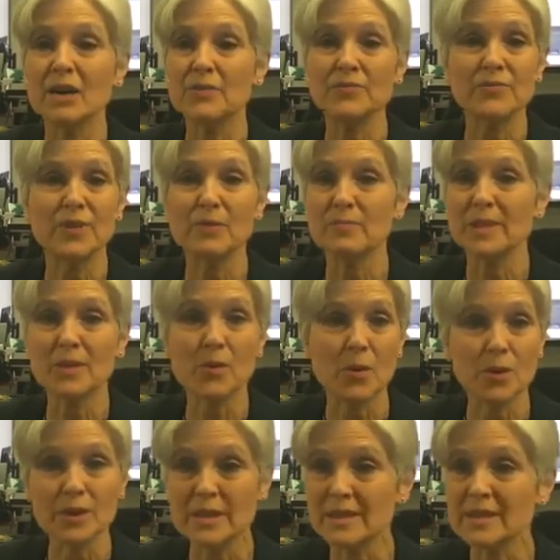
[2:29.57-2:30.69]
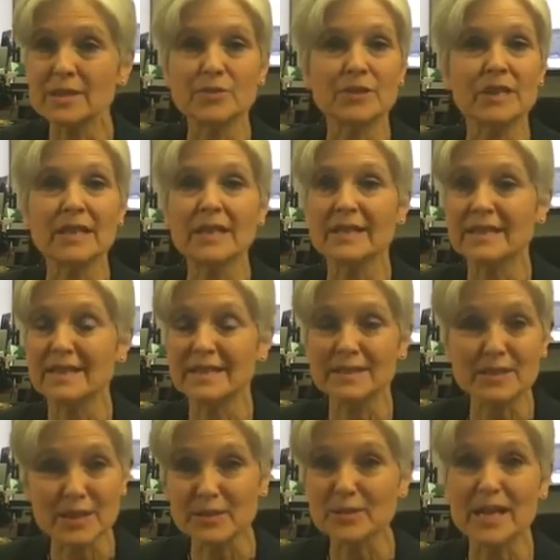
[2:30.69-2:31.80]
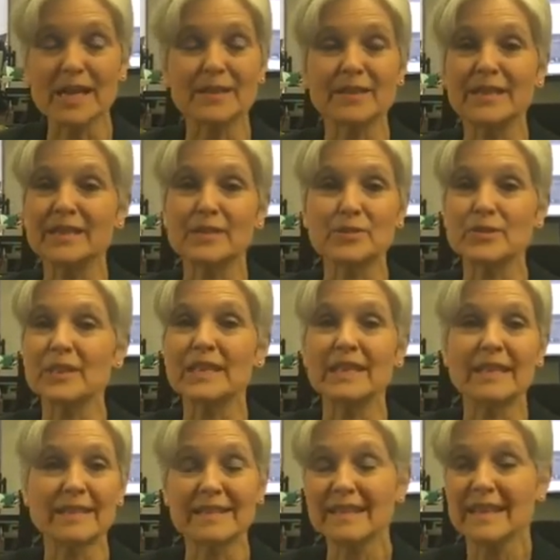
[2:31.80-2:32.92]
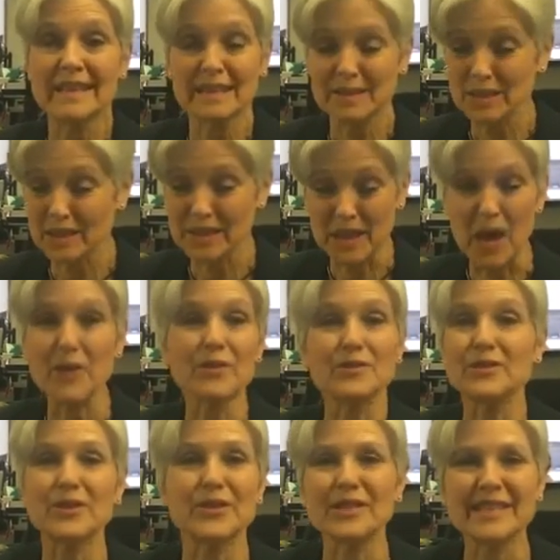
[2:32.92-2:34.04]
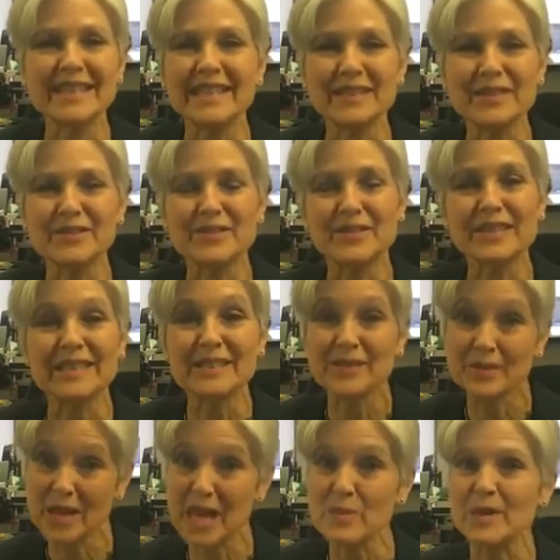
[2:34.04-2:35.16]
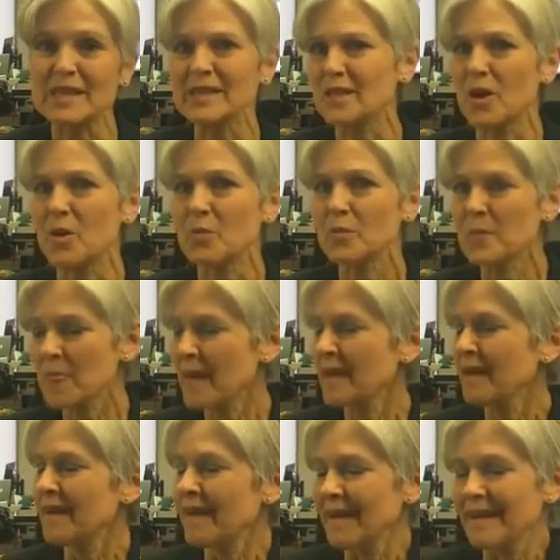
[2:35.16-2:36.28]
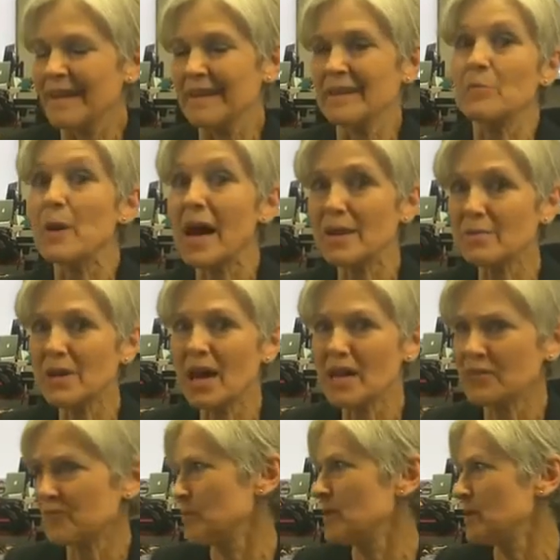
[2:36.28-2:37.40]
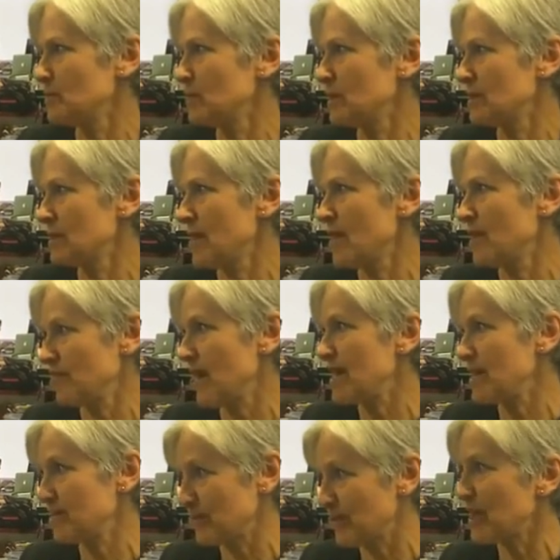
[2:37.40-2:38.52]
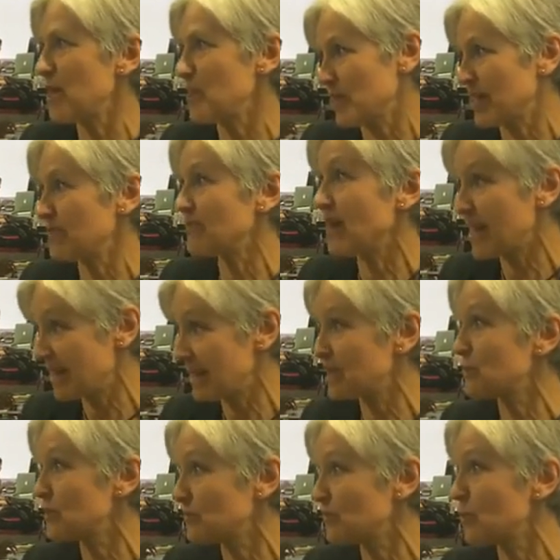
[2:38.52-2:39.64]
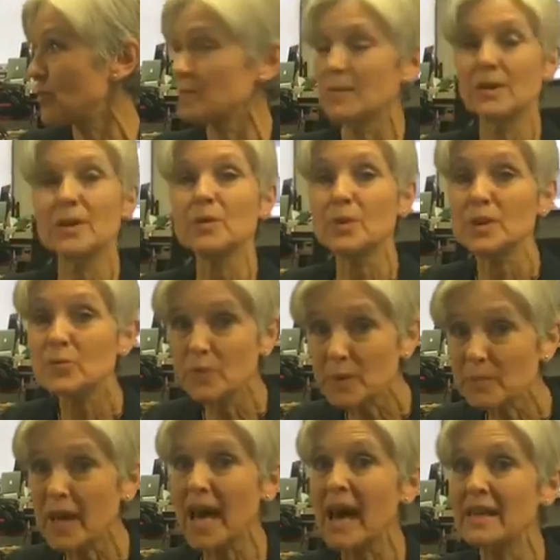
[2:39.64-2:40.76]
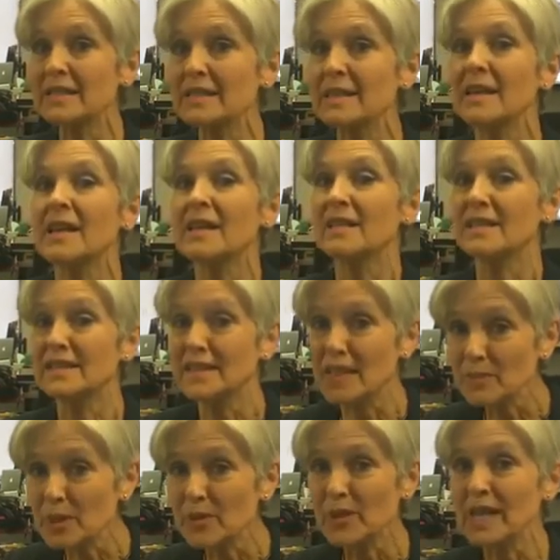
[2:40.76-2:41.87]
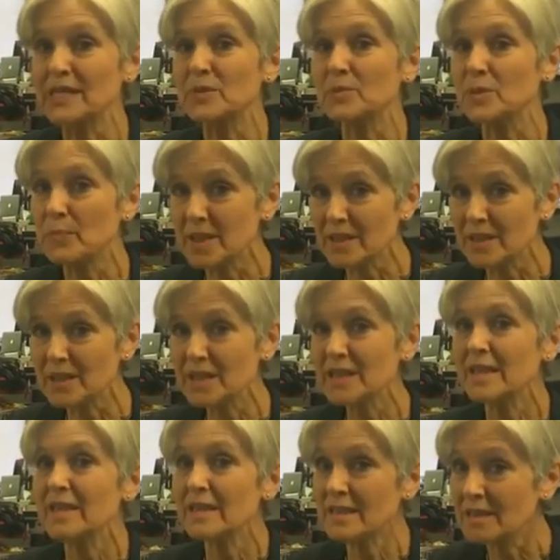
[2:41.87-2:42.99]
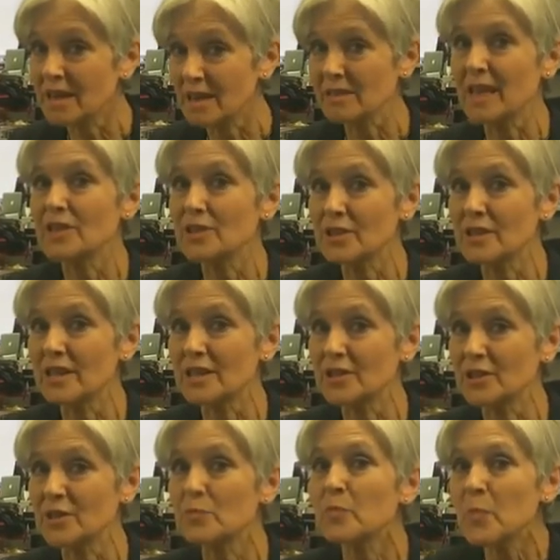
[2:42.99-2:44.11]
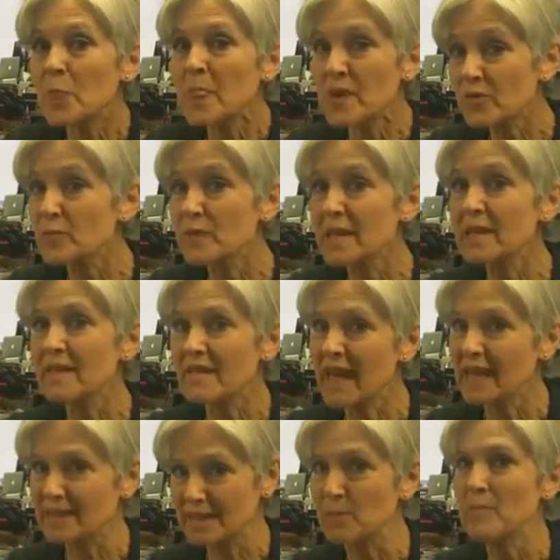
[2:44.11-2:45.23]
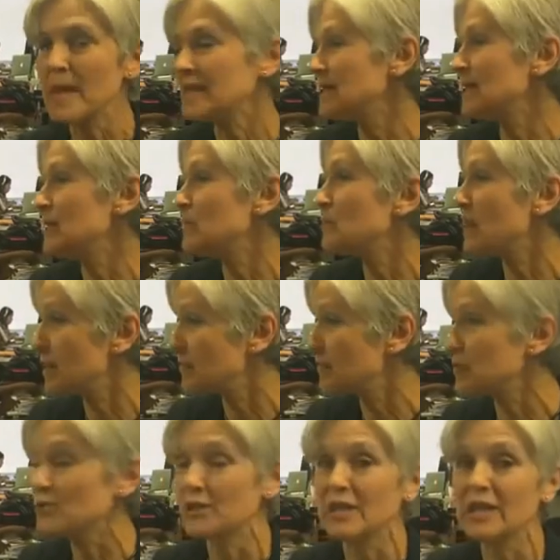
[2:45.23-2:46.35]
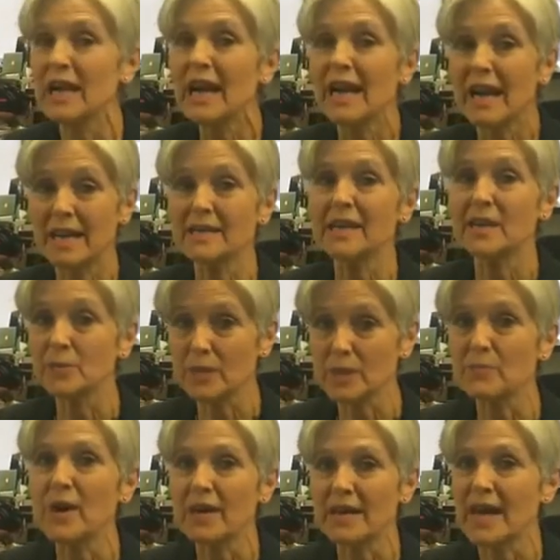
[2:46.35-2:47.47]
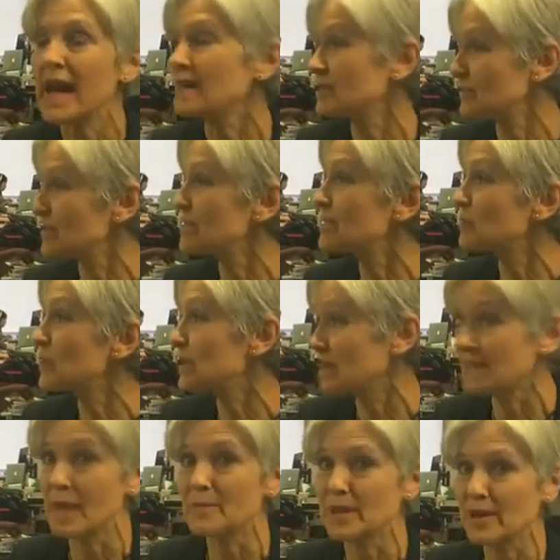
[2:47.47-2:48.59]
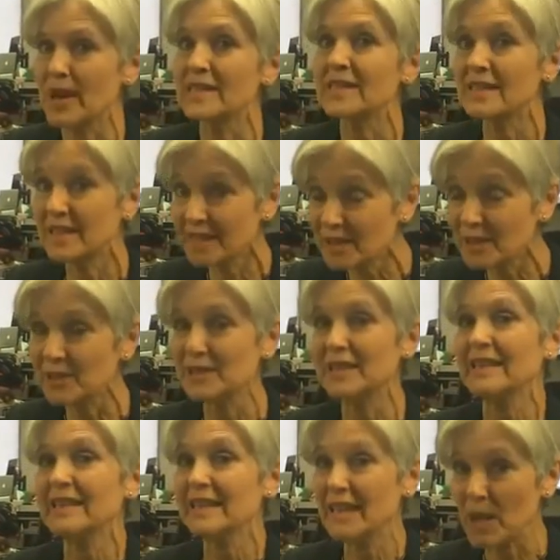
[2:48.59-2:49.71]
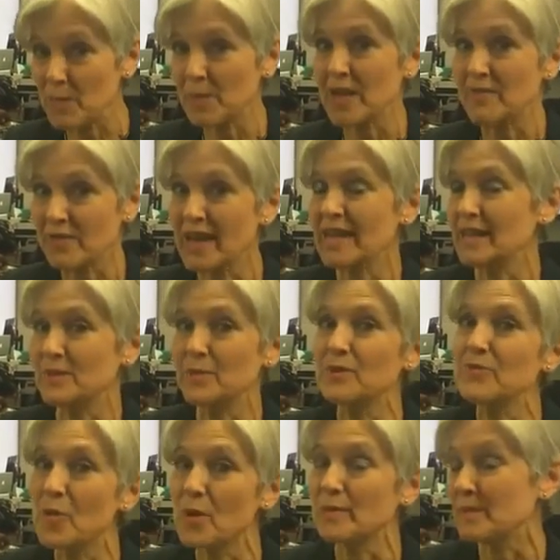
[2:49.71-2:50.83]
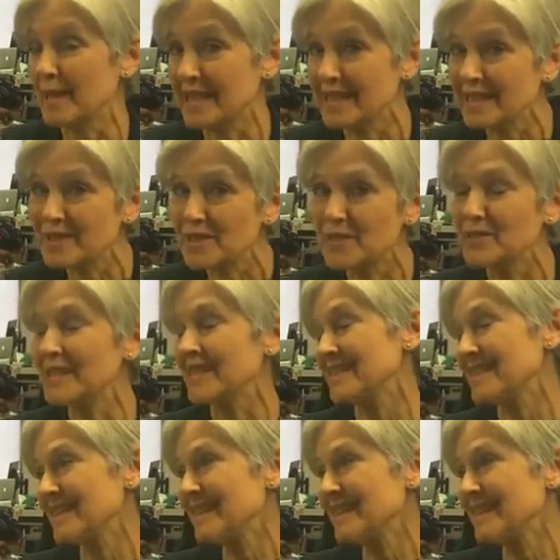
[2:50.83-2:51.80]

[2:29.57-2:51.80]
from the coal industry and the incinerator industry and the health insurance industry, and you name it. So the bottom line for me was fighting for campaign finance reform, which we passed, the Democrats repealed in our legislature. For me, that cemented my future as a Green Party activist when the Democrats killed campaign finance reform in Massachusetts.